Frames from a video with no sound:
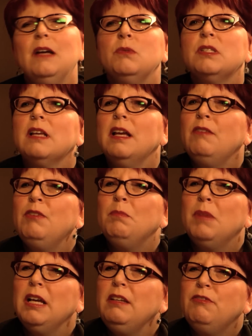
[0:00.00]
was kind of a
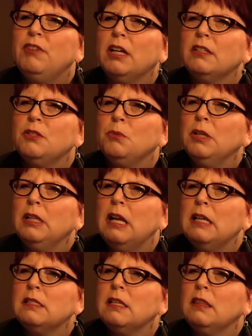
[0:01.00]
mind fuck to
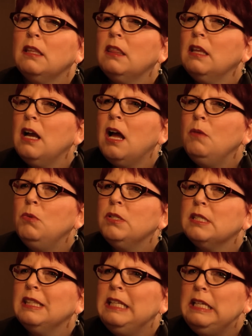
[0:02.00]
realize that the thing I
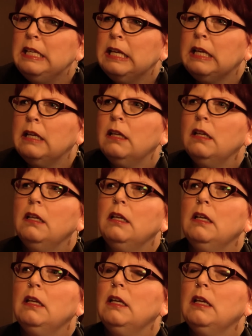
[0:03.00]
was leading
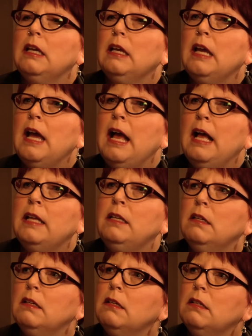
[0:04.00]

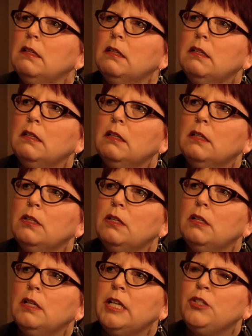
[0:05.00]
had
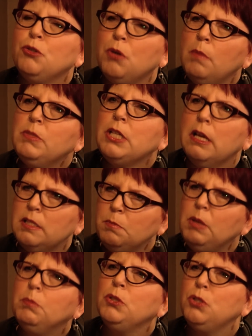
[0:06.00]
traumatized
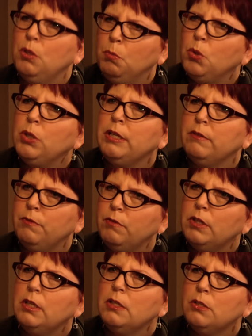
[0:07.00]
people to the point of
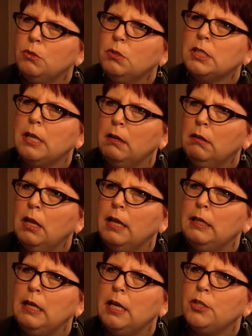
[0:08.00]
suicidal
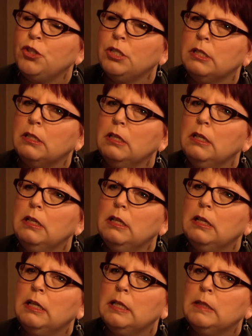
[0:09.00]
ideation.
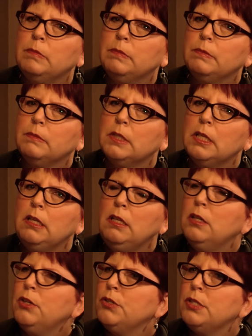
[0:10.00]

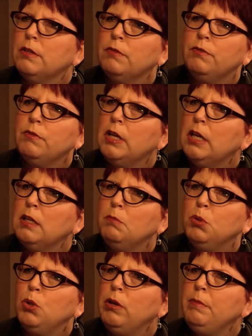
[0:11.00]
Years of
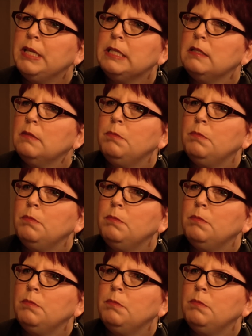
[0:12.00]
unemployment